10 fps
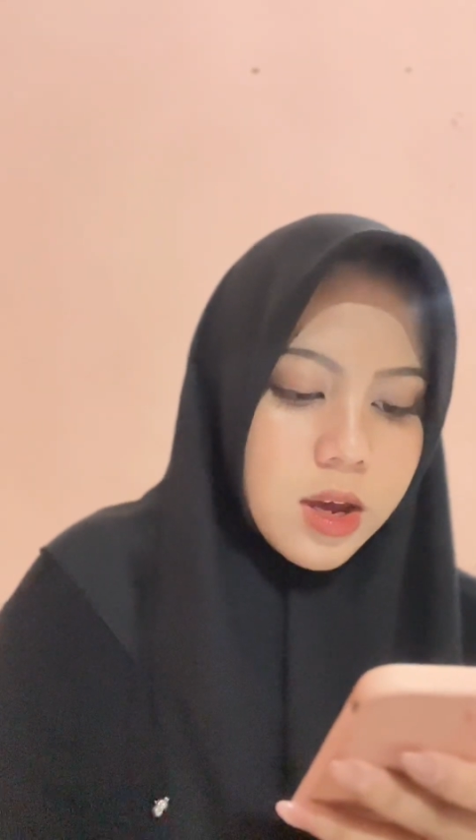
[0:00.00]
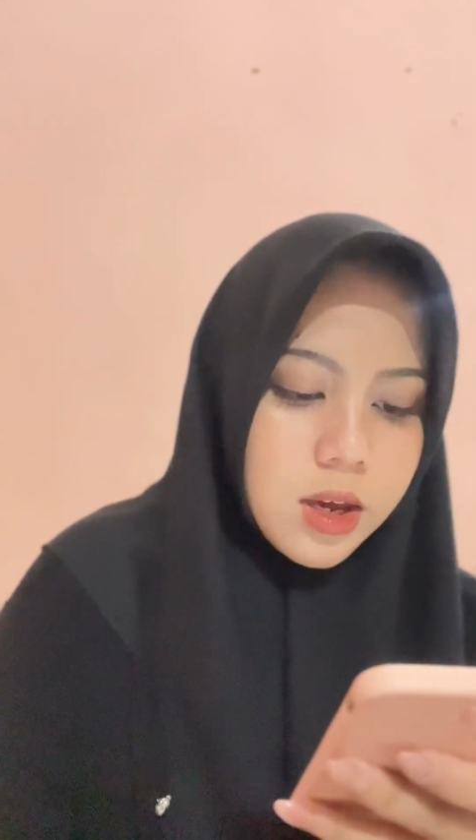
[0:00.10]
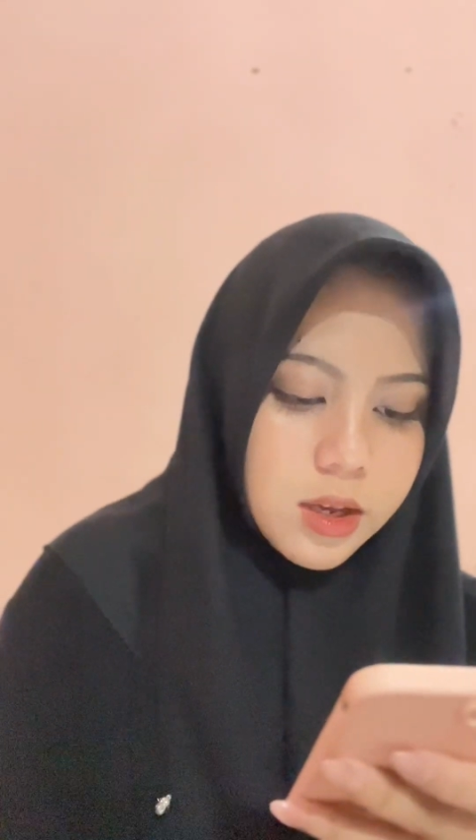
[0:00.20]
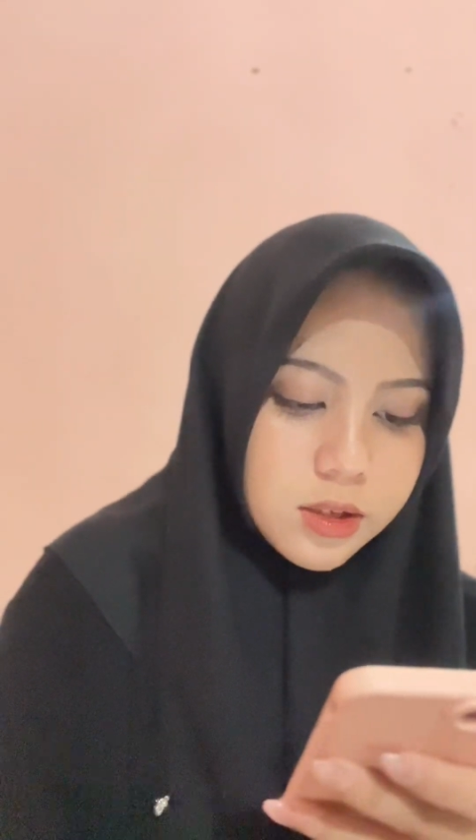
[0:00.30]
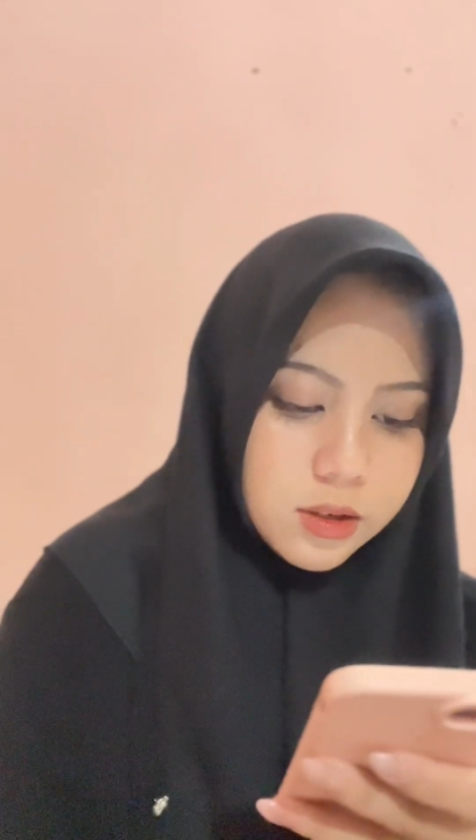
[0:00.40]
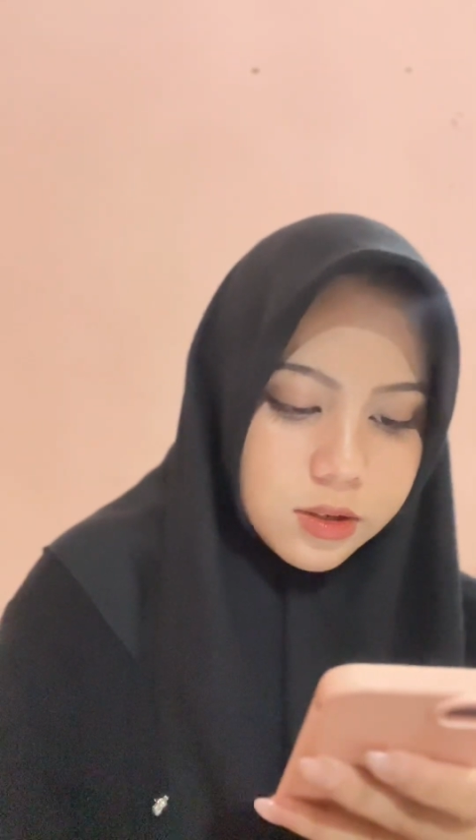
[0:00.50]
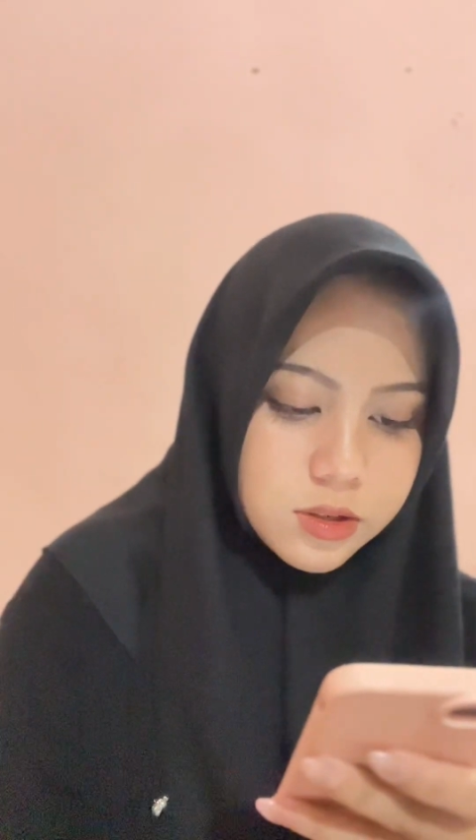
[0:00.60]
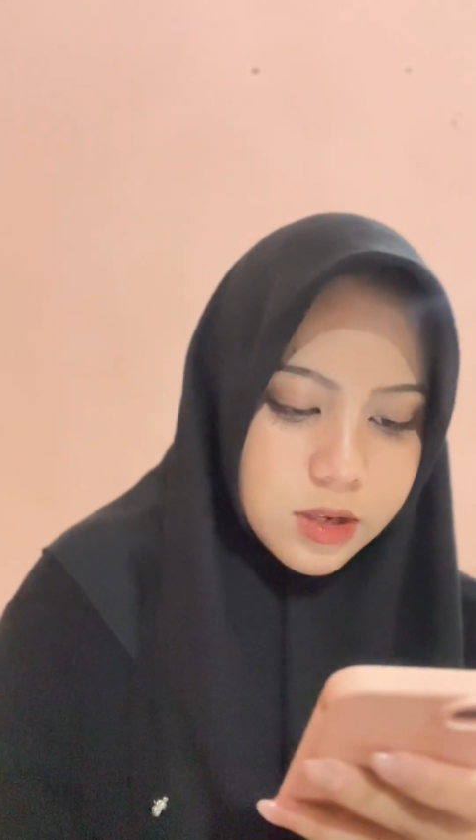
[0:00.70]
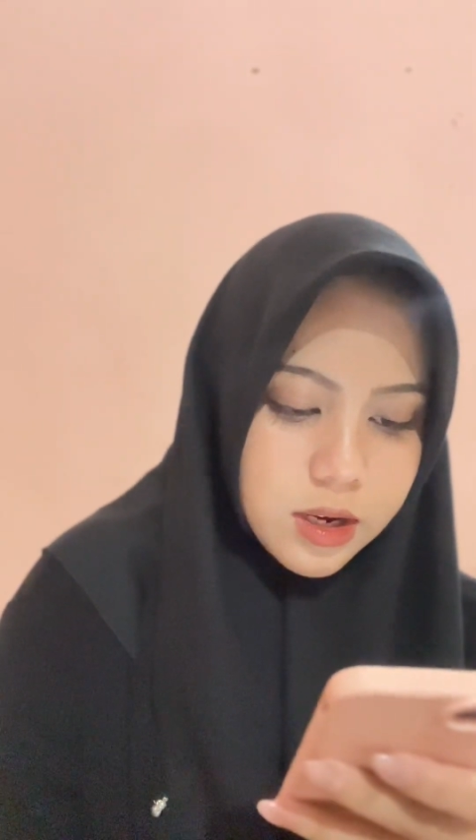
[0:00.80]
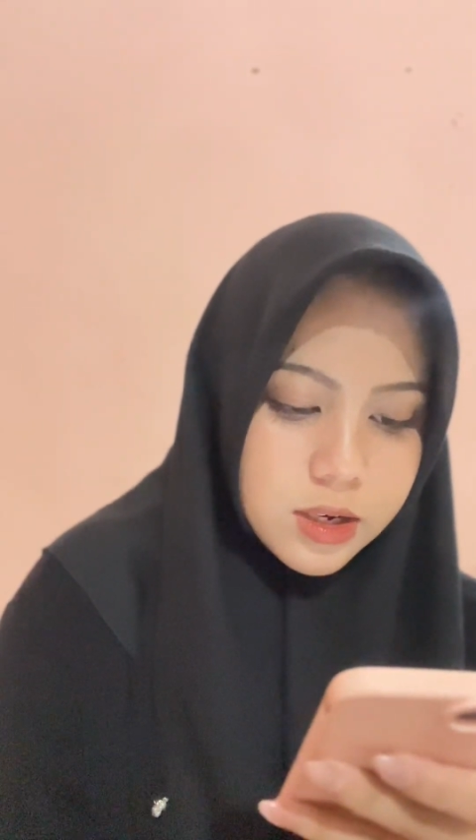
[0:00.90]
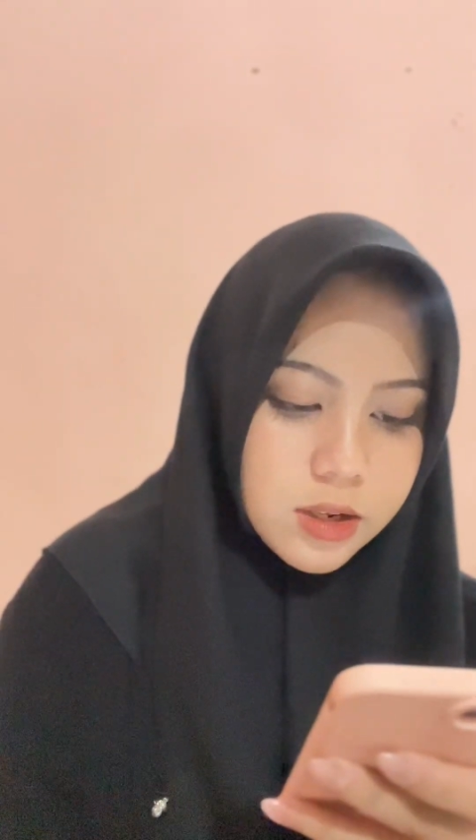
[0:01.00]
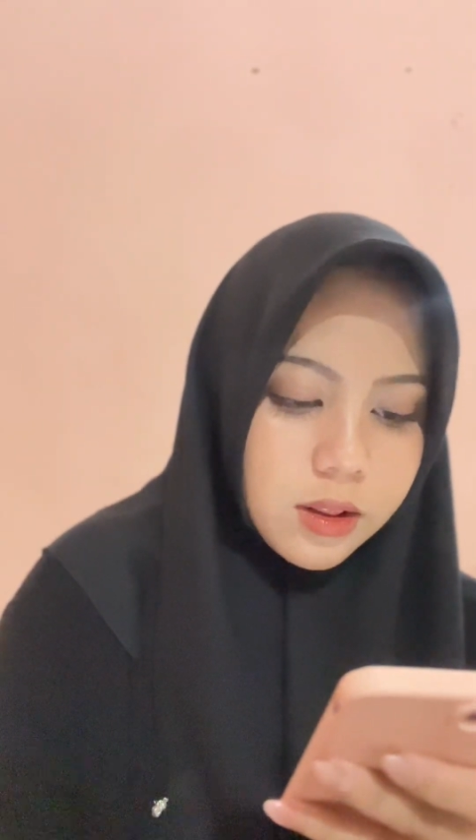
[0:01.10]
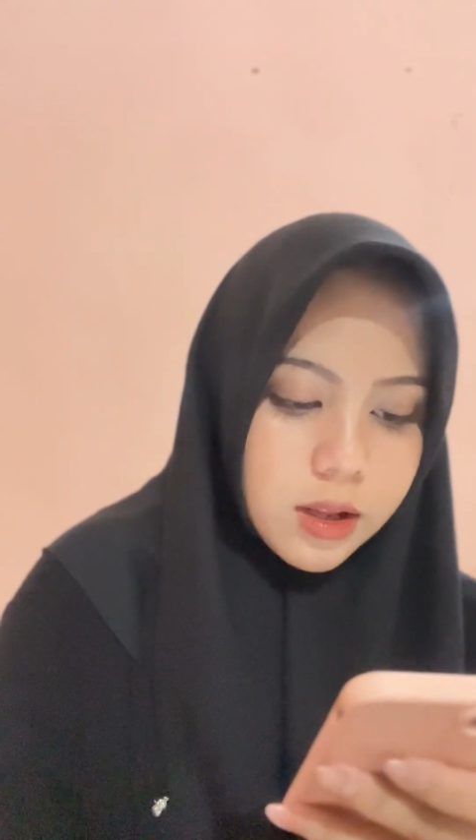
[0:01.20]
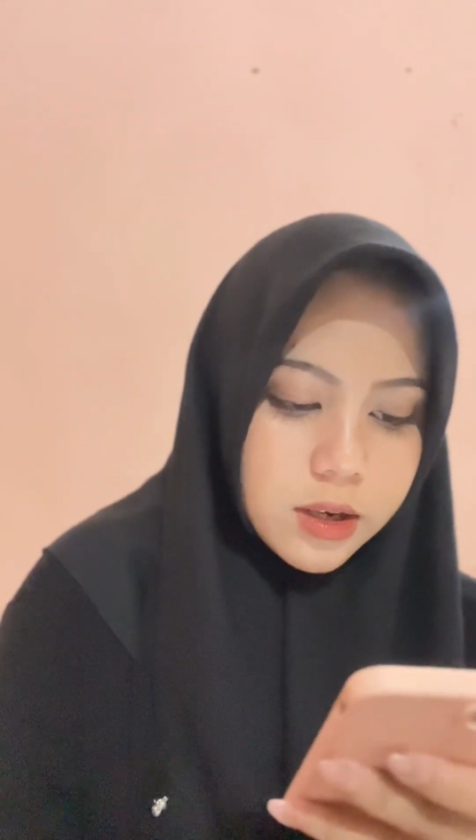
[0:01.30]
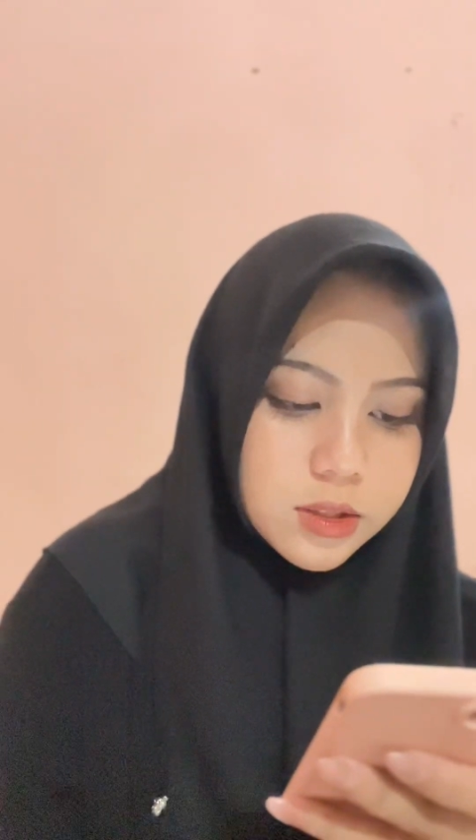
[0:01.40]
is considered
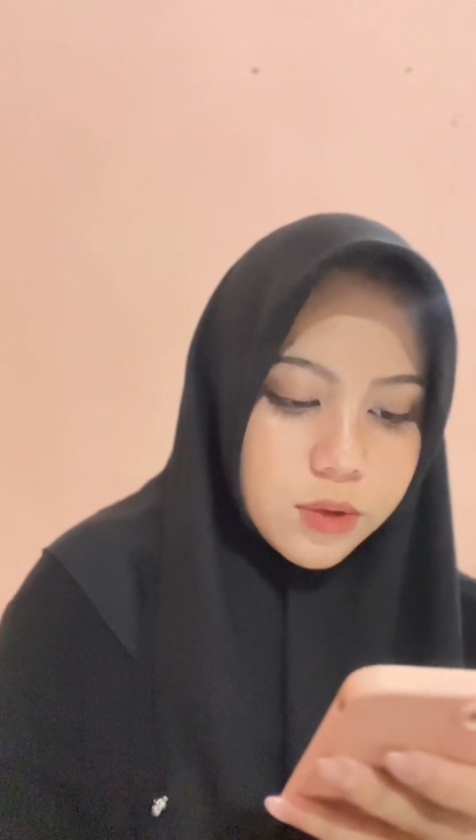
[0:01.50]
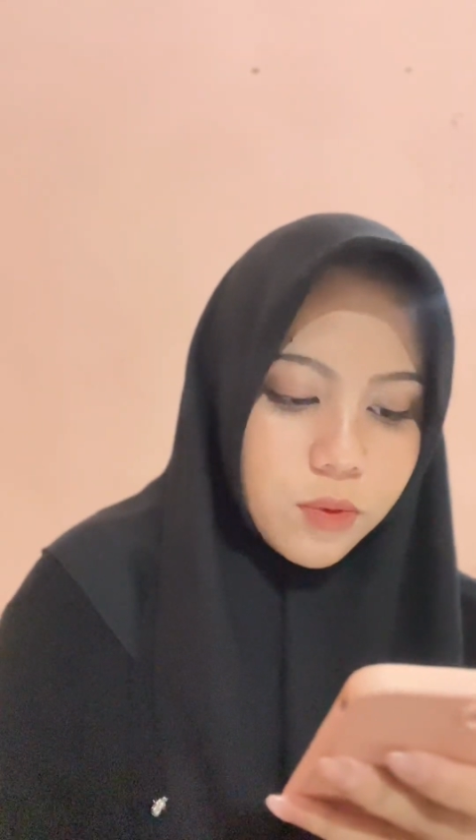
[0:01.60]
large,